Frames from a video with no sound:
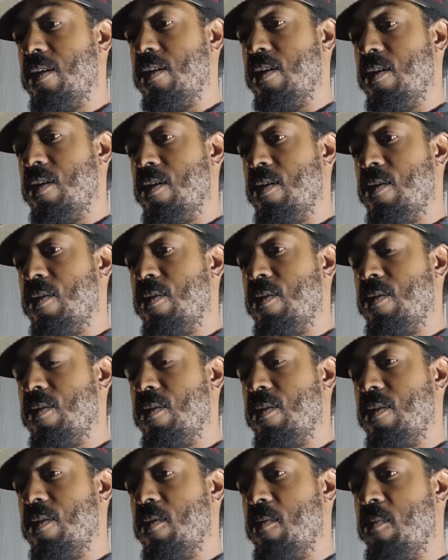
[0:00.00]
You know,
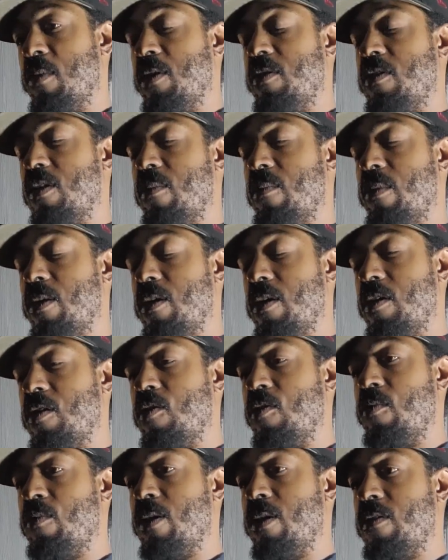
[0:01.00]
I
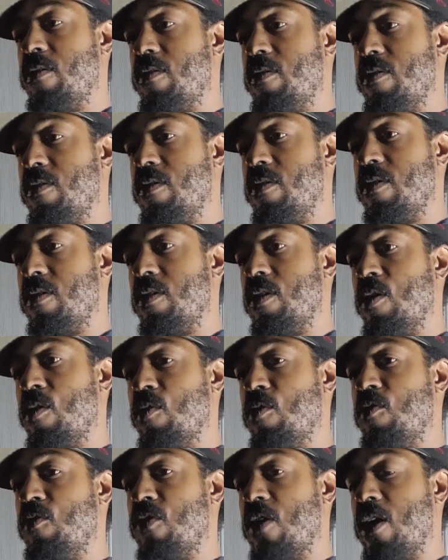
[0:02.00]
do miss
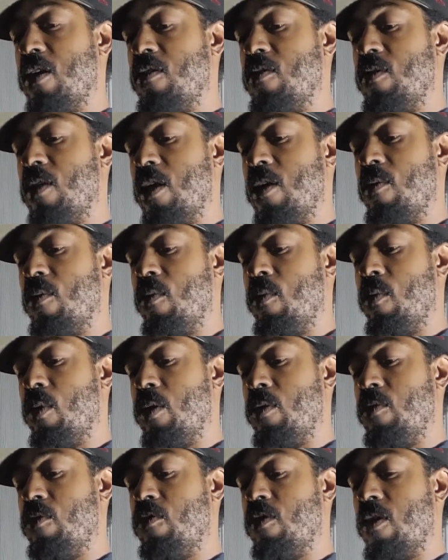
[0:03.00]
those fights, like
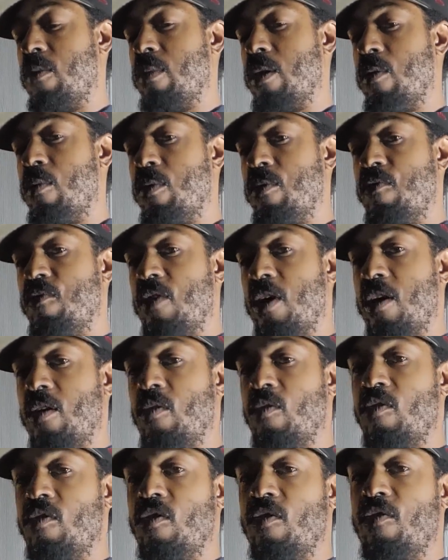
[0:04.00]
what he was talking about when
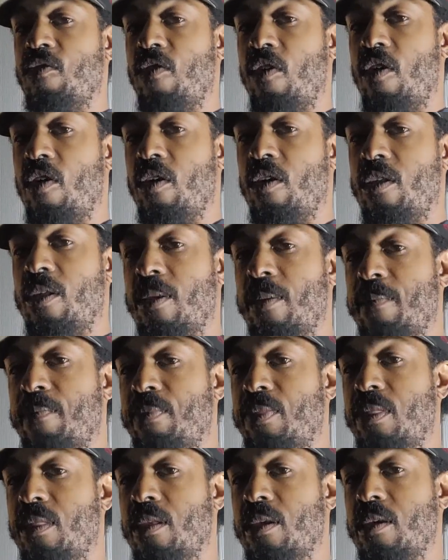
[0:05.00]
fighters just fought.
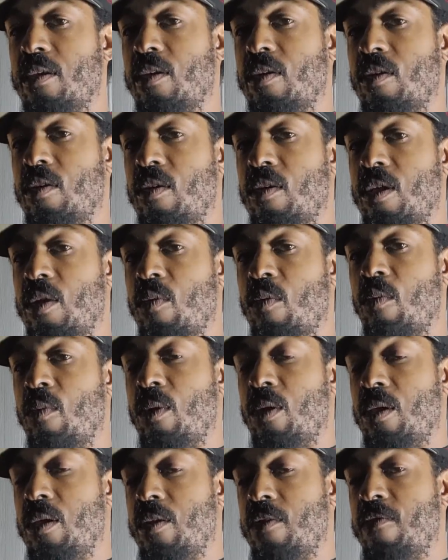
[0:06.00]
You know, they
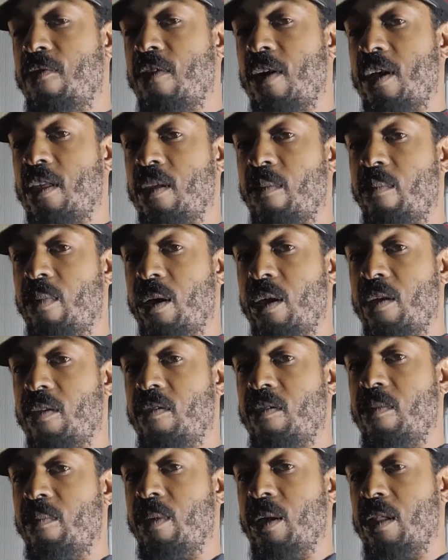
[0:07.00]
were willing to fight the
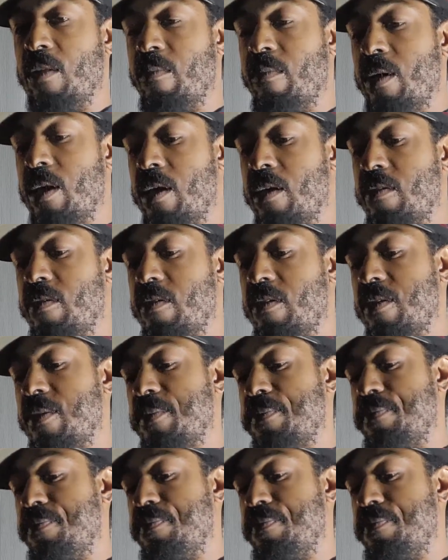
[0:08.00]
best to be the best.